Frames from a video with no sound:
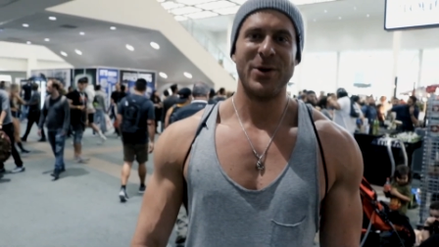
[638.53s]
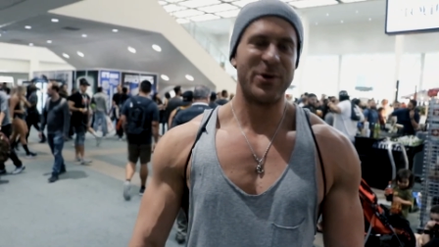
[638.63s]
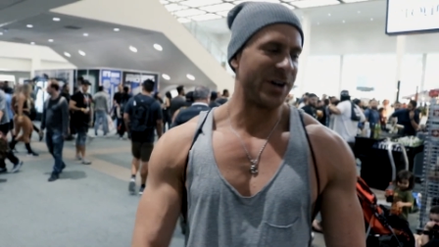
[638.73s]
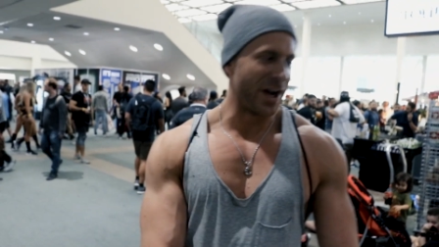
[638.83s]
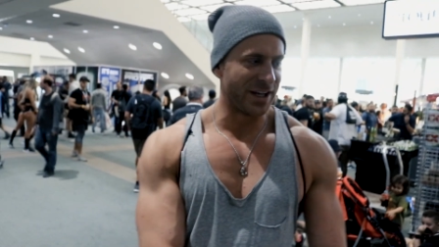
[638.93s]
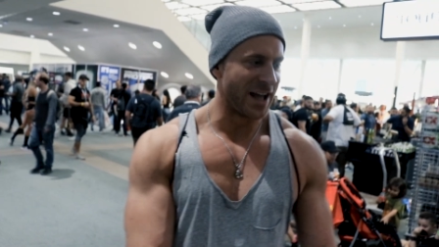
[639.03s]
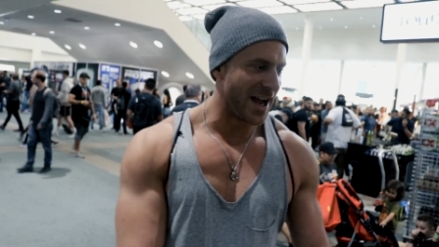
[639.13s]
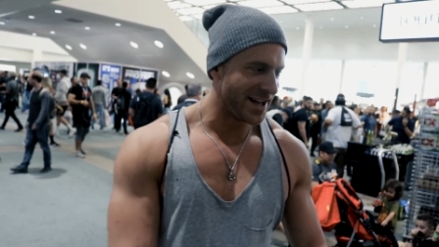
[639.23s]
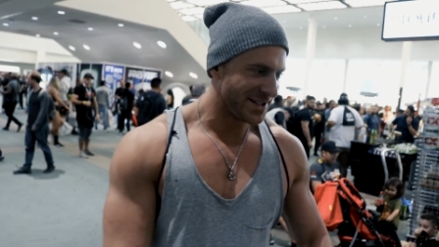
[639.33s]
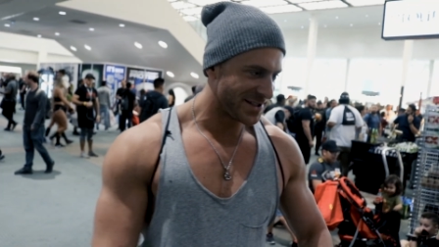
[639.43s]
We're cutting
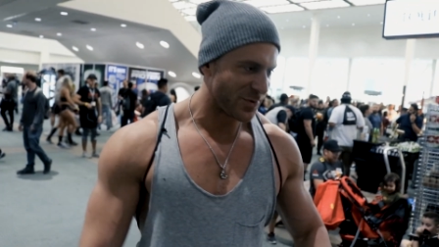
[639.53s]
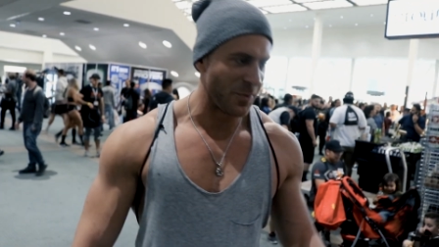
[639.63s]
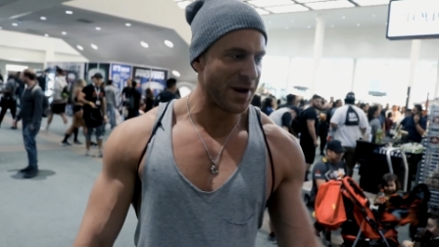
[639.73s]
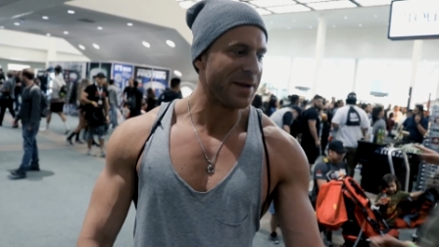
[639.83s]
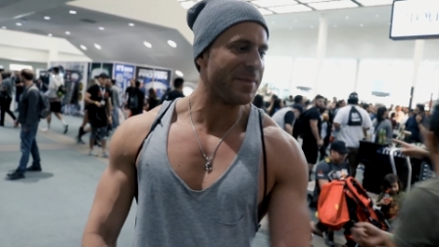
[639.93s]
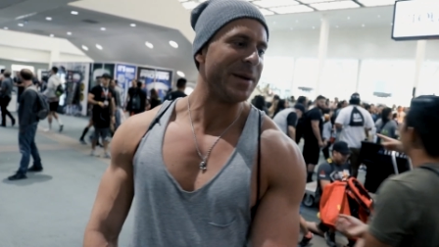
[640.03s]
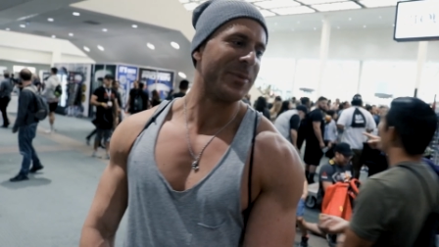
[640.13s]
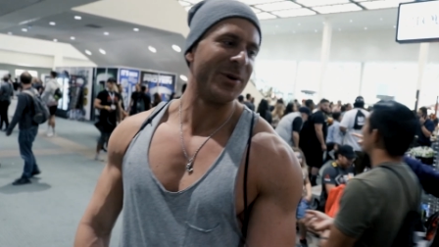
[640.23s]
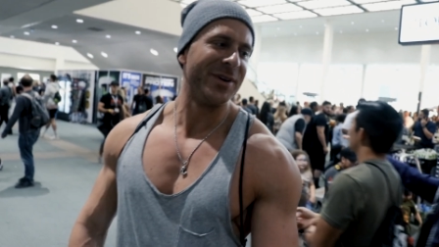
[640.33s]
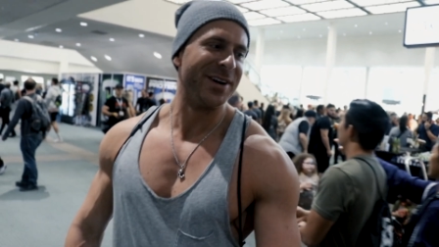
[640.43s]
lines. We're meeting
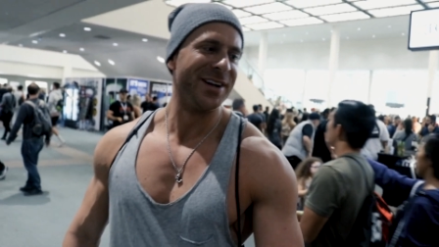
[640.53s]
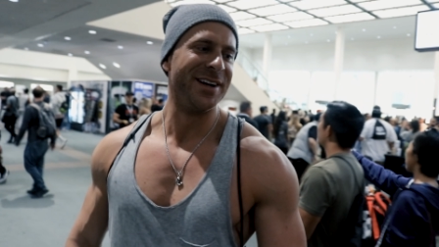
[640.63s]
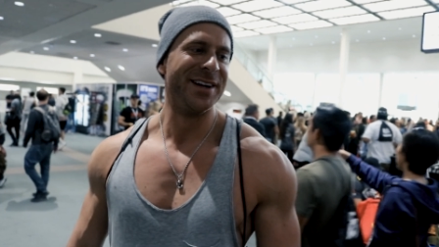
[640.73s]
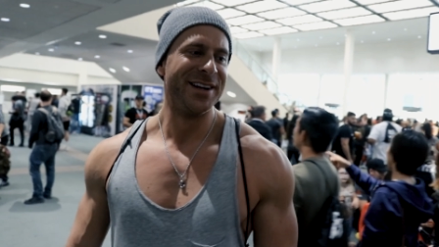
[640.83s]
people. Pre-workout's